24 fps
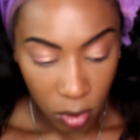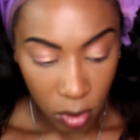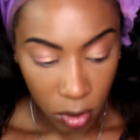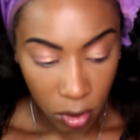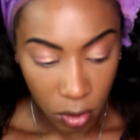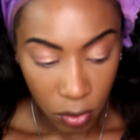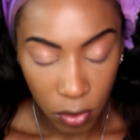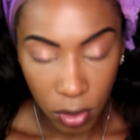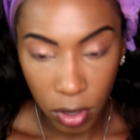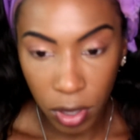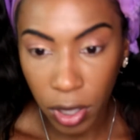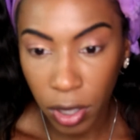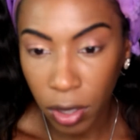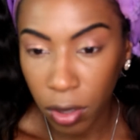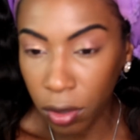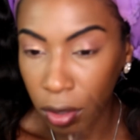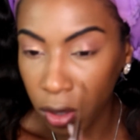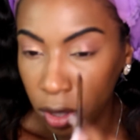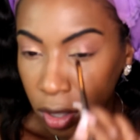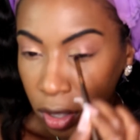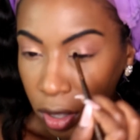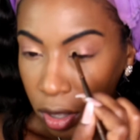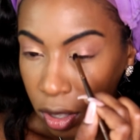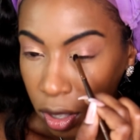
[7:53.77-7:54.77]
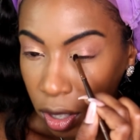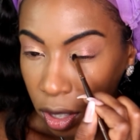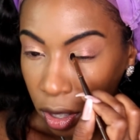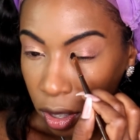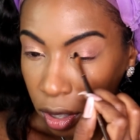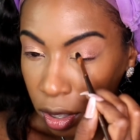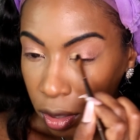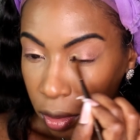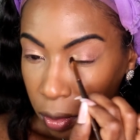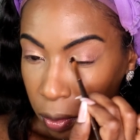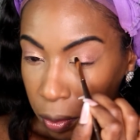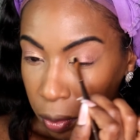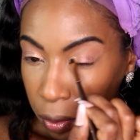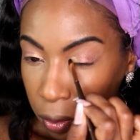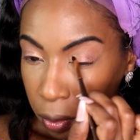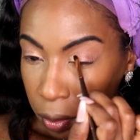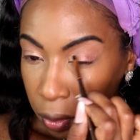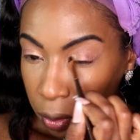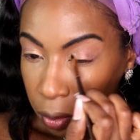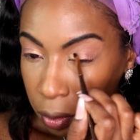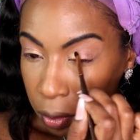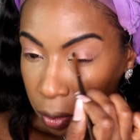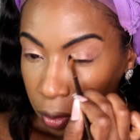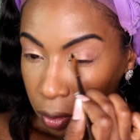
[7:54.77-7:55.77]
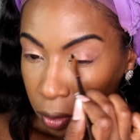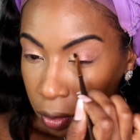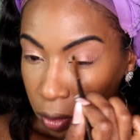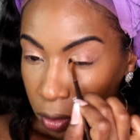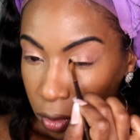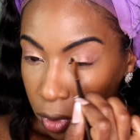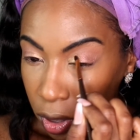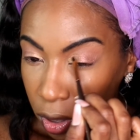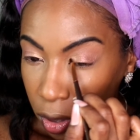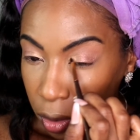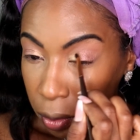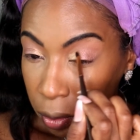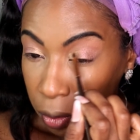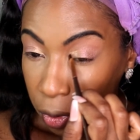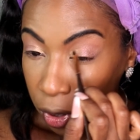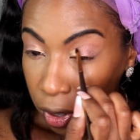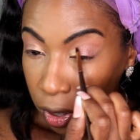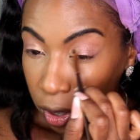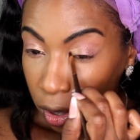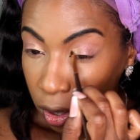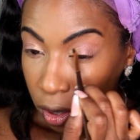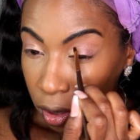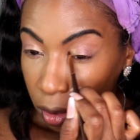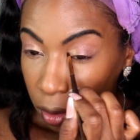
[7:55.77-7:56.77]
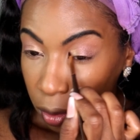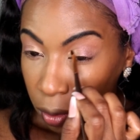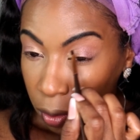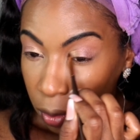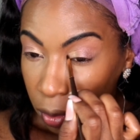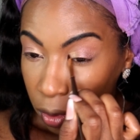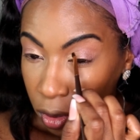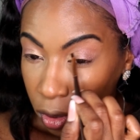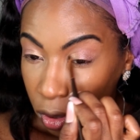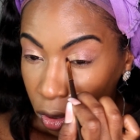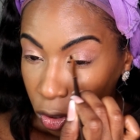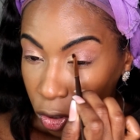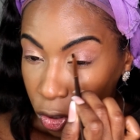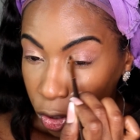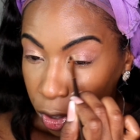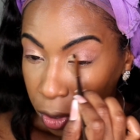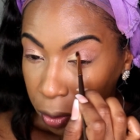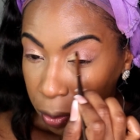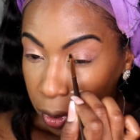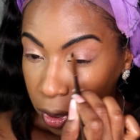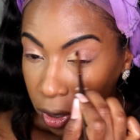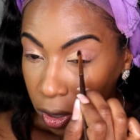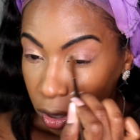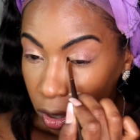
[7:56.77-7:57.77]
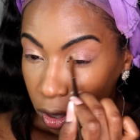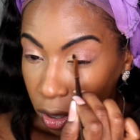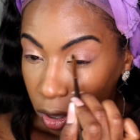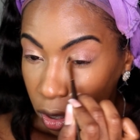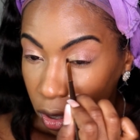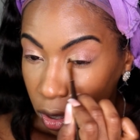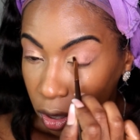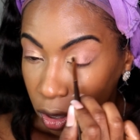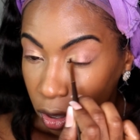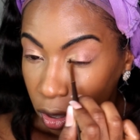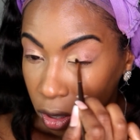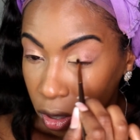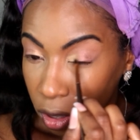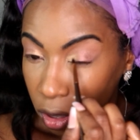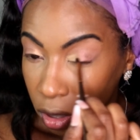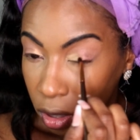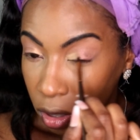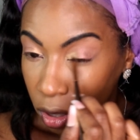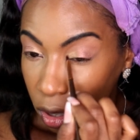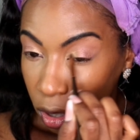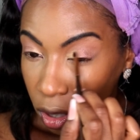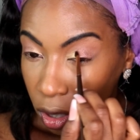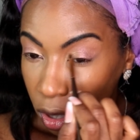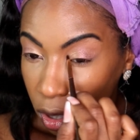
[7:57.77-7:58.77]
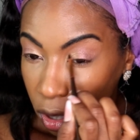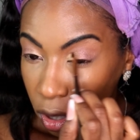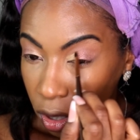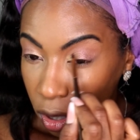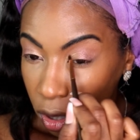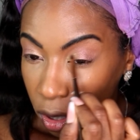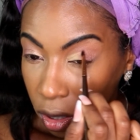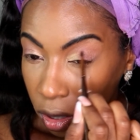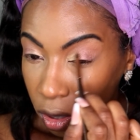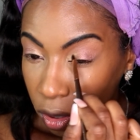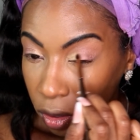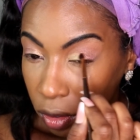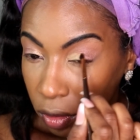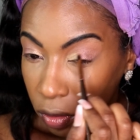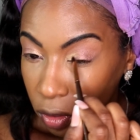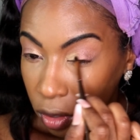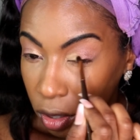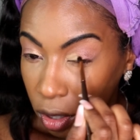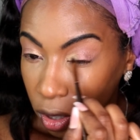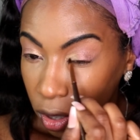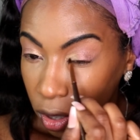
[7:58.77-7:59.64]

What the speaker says: I feel like on this side I didn't bring the sultry pink in far